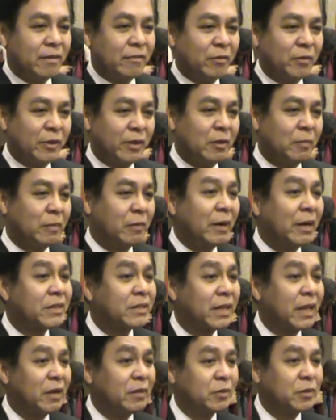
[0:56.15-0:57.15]
For the Human
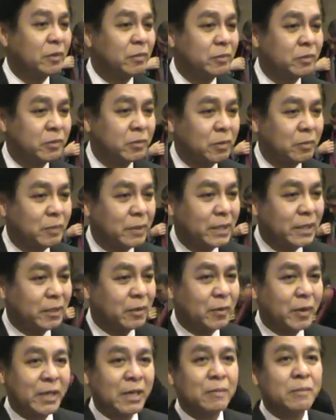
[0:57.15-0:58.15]
Rights Council to be
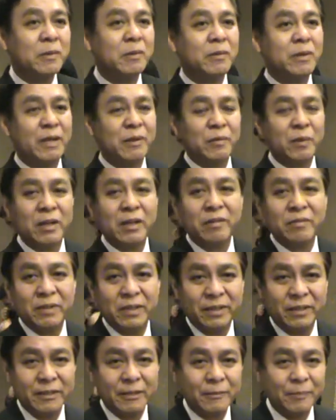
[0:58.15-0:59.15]
credible and
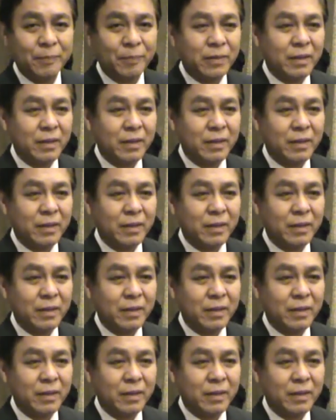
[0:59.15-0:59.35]
relevant,